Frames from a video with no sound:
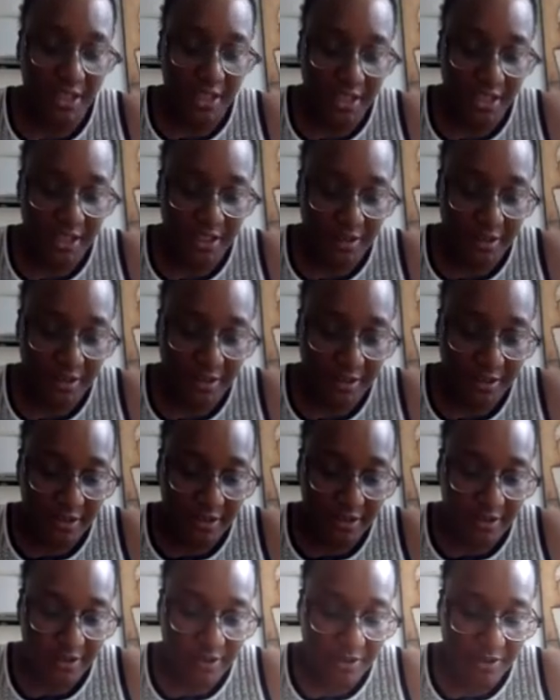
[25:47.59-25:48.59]
it
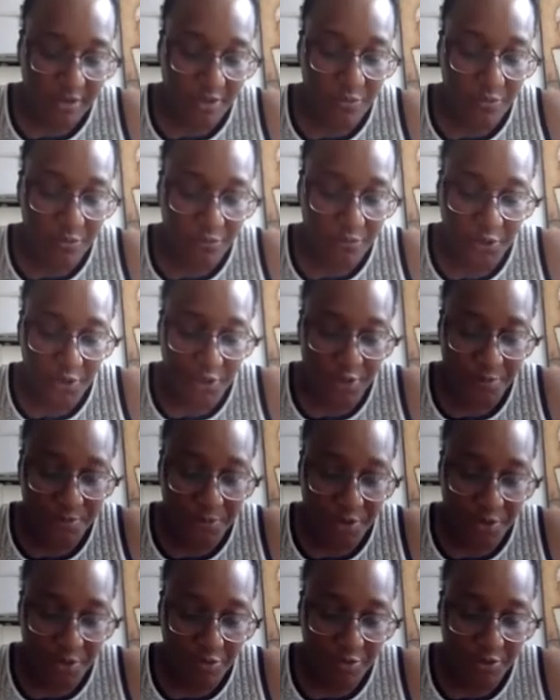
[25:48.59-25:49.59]
confirmed
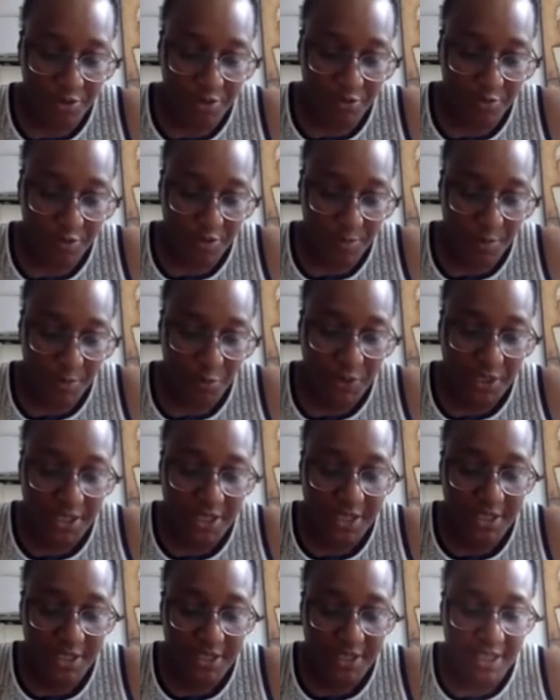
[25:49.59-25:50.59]
and you're in agreement. We
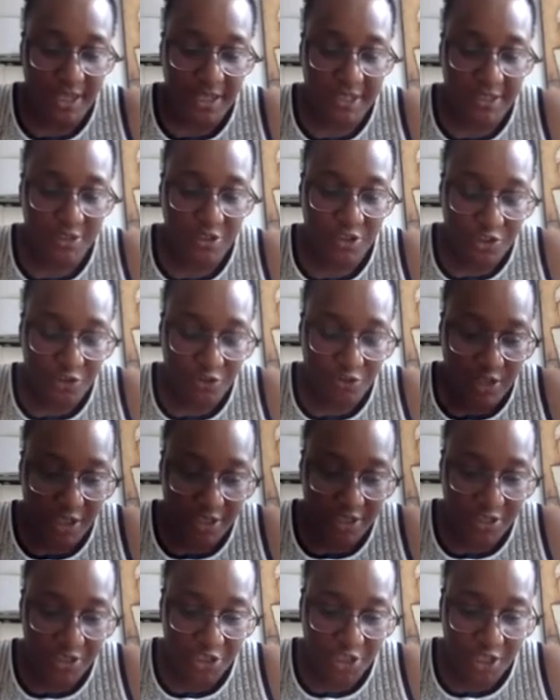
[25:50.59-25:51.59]
need that
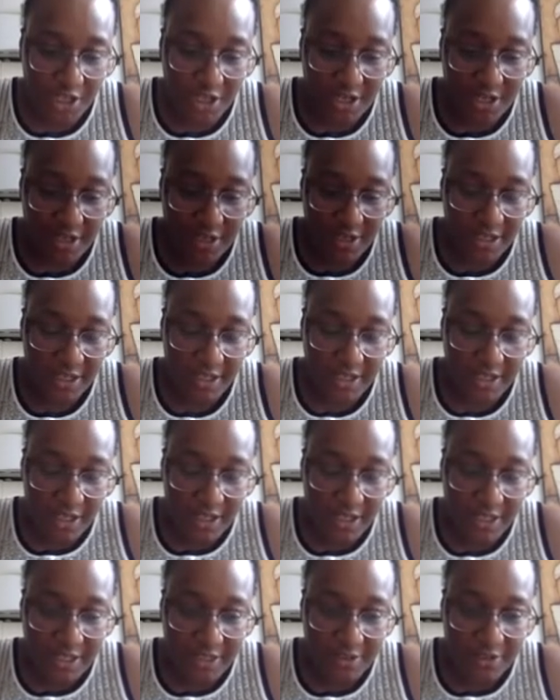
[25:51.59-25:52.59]
structure and
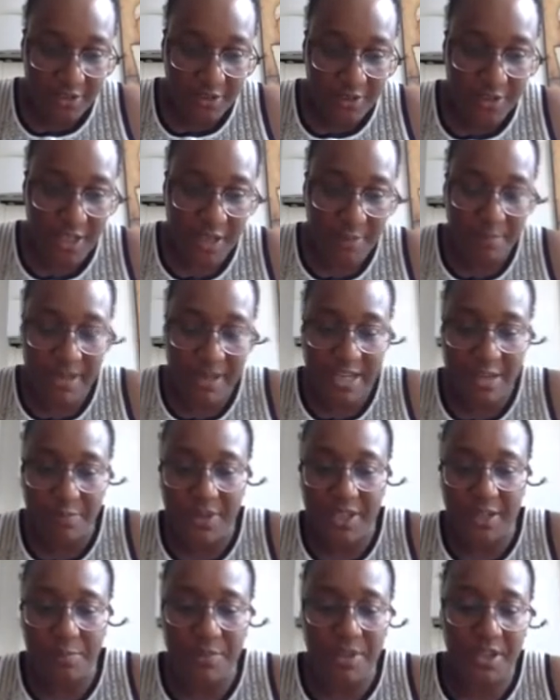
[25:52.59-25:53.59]
guidance. There may
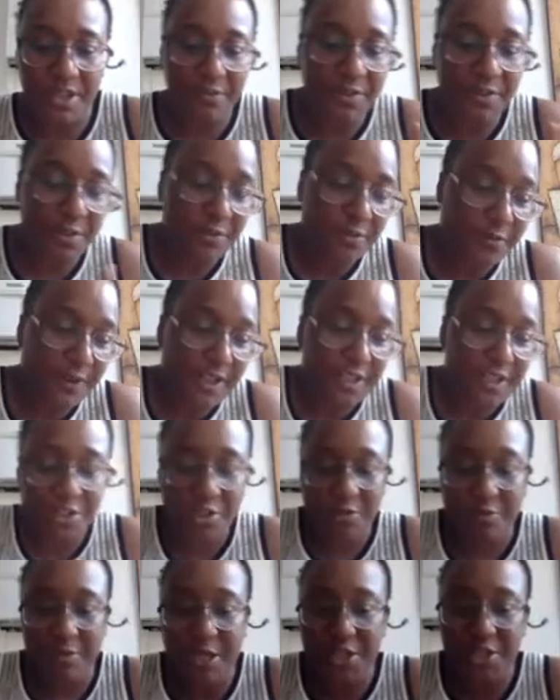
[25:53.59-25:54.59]
be a bit of the
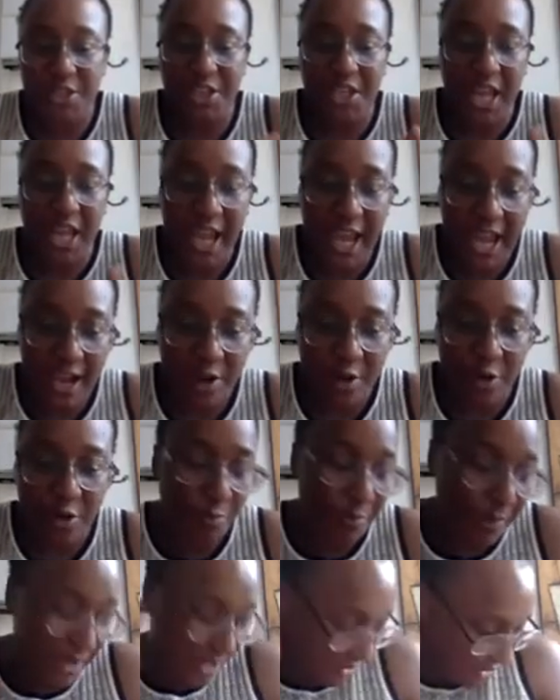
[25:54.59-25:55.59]
fluctuation
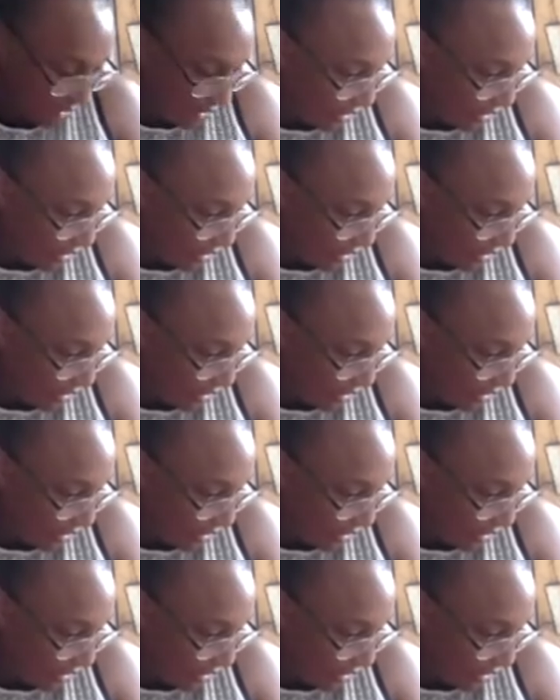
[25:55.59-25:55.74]
but the